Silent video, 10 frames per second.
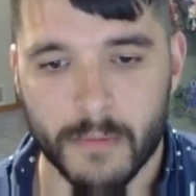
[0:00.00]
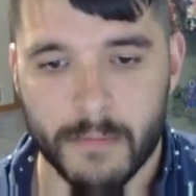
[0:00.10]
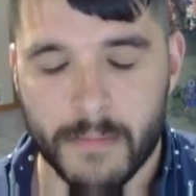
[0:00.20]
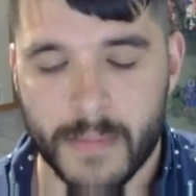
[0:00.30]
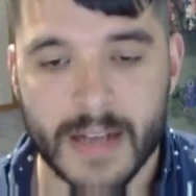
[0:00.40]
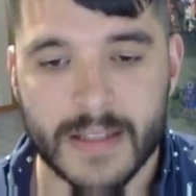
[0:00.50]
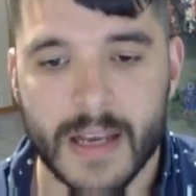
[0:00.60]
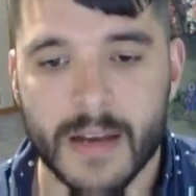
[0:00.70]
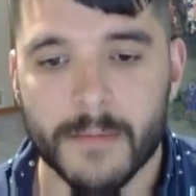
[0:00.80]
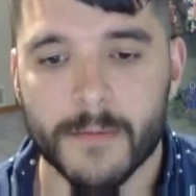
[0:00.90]
that's
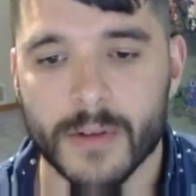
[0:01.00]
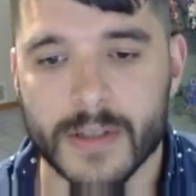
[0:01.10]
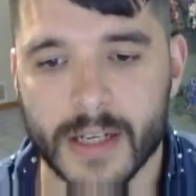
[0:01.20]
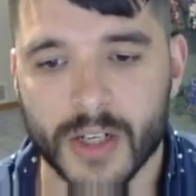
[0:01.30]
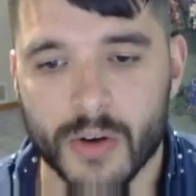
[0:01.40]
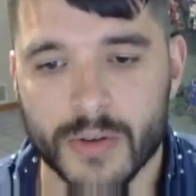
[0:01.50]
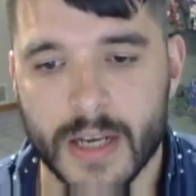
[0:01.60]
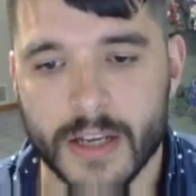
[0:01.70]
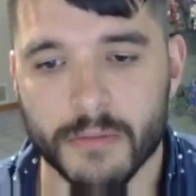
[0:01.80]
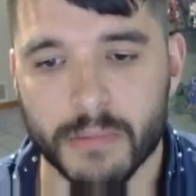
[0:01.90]
it for the synchros that
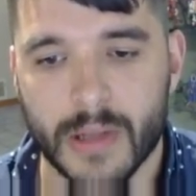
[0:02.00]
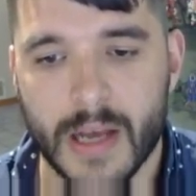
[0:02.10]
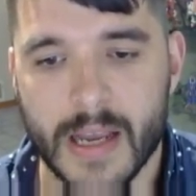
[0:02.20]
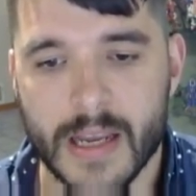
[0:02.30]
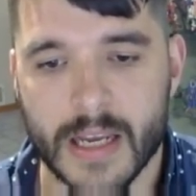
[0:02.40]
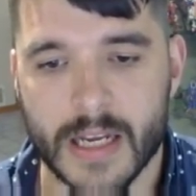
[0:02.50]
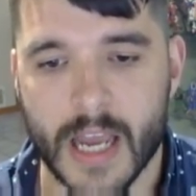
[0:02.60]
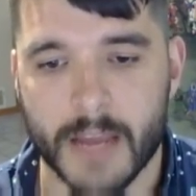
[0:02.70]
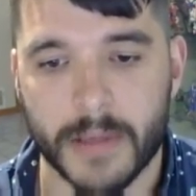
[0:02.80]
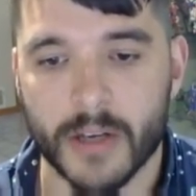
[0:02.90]
you play in
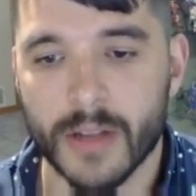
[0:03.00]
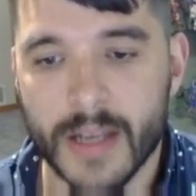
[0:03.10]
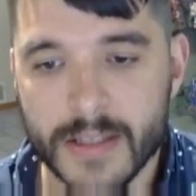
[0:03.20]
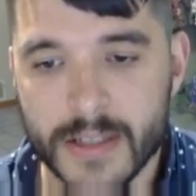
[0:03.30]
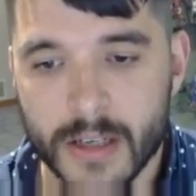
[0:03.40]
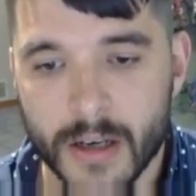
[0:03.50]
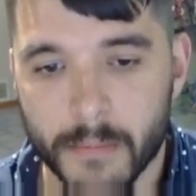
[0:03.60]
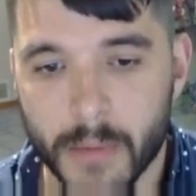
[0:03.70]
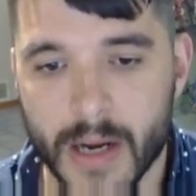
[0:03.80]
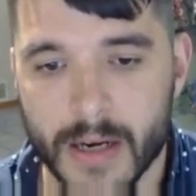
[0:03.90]
a pure list.
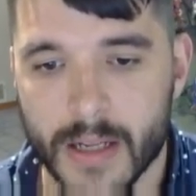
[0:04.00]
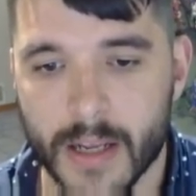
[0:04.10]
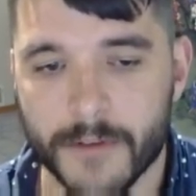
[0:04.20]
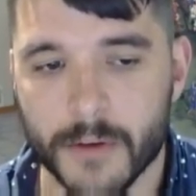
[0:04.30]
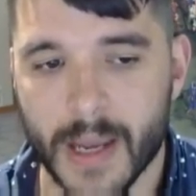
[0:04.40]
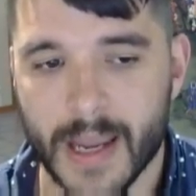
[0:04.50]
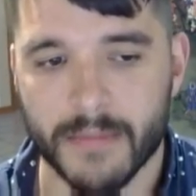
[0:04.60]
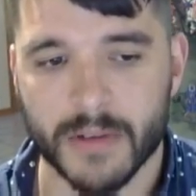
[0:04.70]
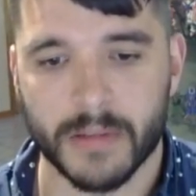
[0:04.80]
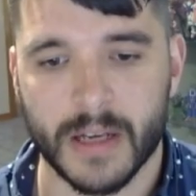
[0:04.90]
But if you aim
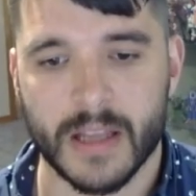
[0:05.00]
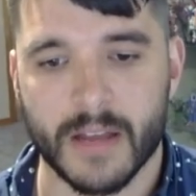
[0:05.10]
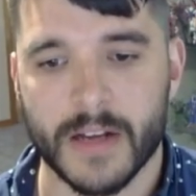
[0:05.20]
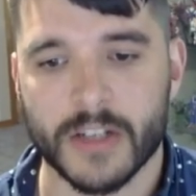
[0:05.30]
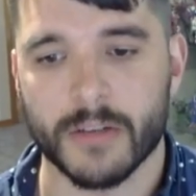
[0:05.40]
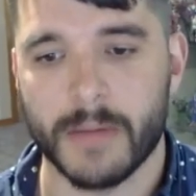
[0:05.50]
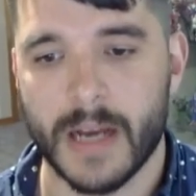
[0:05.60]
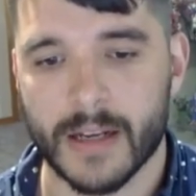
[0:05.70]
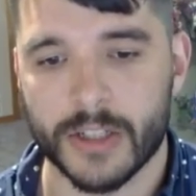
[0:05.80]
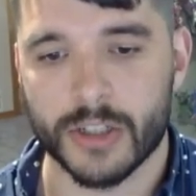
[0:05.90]
to play the adventure
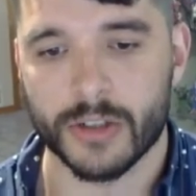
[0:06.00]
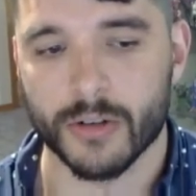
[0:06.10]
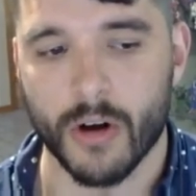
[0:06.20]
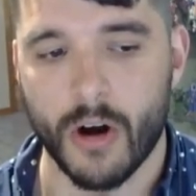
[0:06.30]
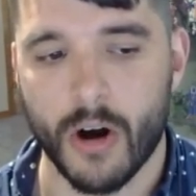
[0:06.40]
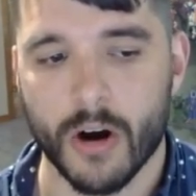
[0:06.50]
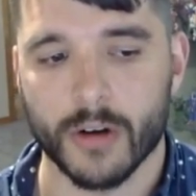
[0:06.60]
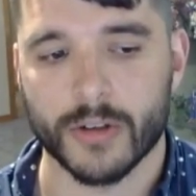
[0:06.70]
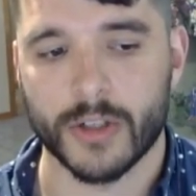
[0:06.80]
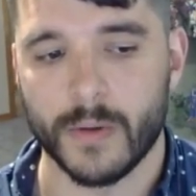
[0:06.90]
package, there are
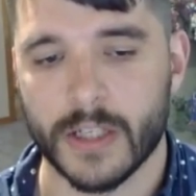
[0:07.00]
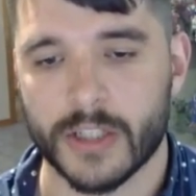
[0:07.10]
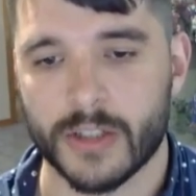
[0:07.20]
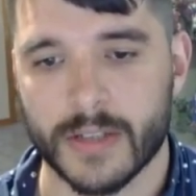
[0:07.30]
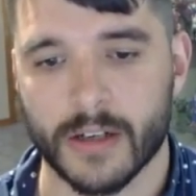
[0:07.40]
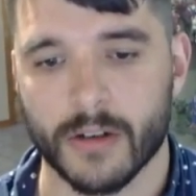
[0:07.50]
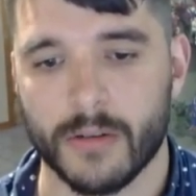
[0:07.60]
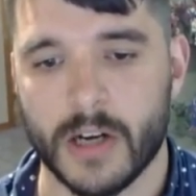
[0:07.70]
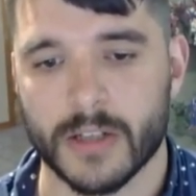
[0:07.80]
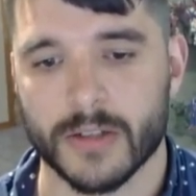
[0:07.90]
2 additional synchro
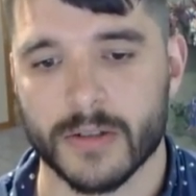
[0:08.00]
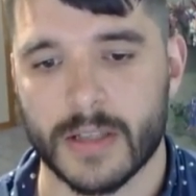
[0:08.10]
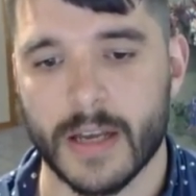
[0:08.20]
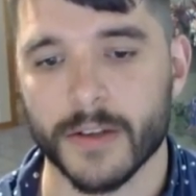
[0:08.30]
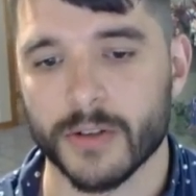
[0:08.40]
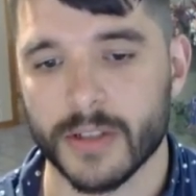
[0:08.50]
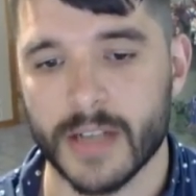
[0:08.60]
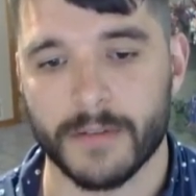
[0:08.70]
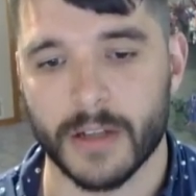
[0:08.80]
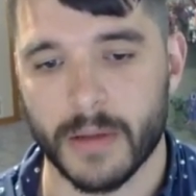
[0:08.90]
monsters that you should
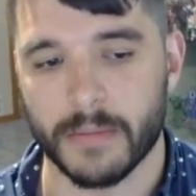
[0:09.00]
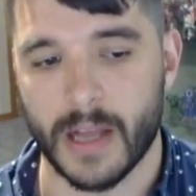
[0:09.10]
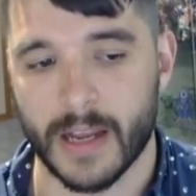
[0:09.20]
definitely be playing.